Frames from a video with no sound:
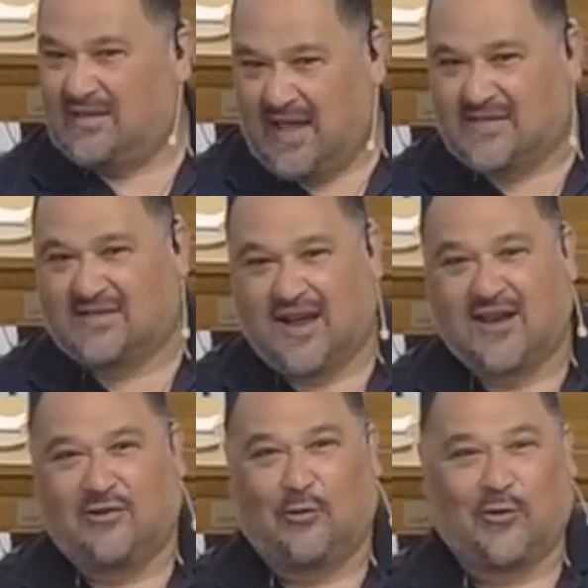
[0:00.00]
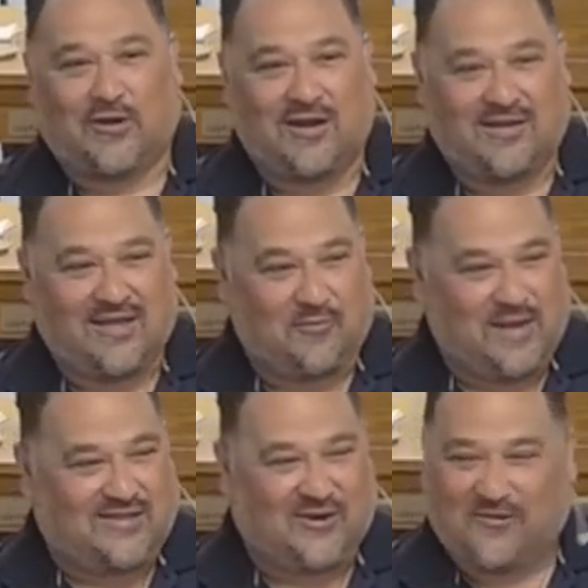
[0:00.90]
That's the kind of Lord that
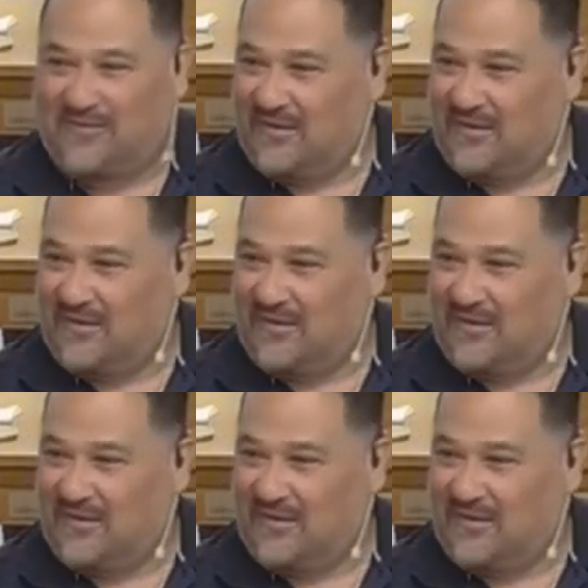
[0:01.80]
we serve.